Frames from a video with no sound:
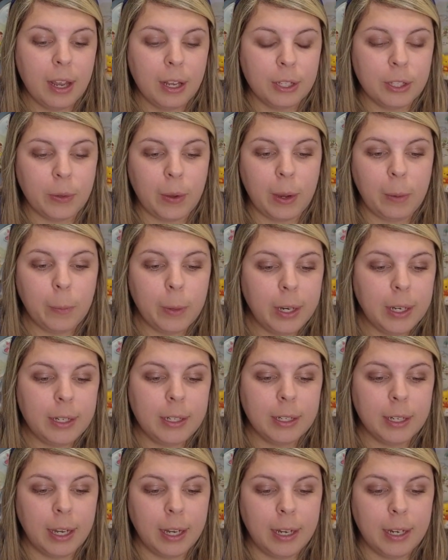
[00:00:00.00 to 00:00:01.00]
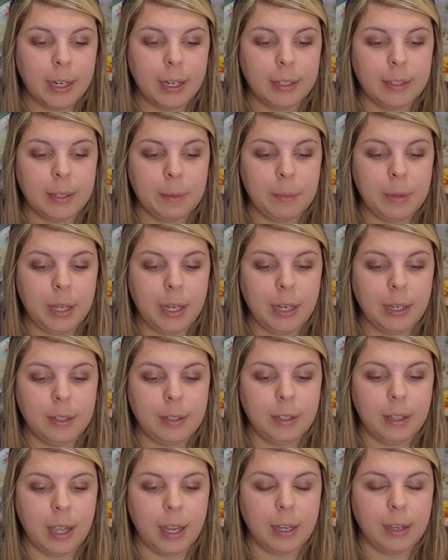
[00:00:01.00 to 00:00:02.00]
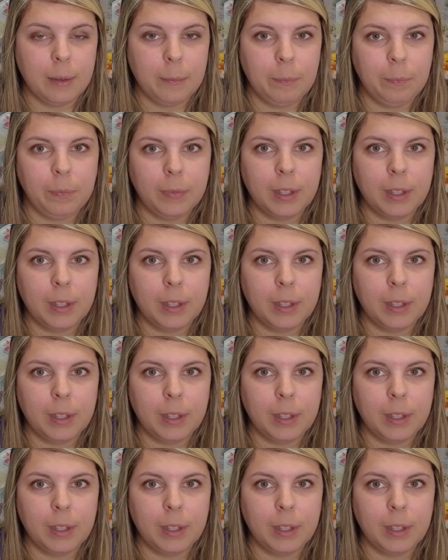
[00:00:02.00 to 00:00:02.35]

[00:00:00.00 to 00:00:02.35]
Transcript: So I wanted to kind of get something to like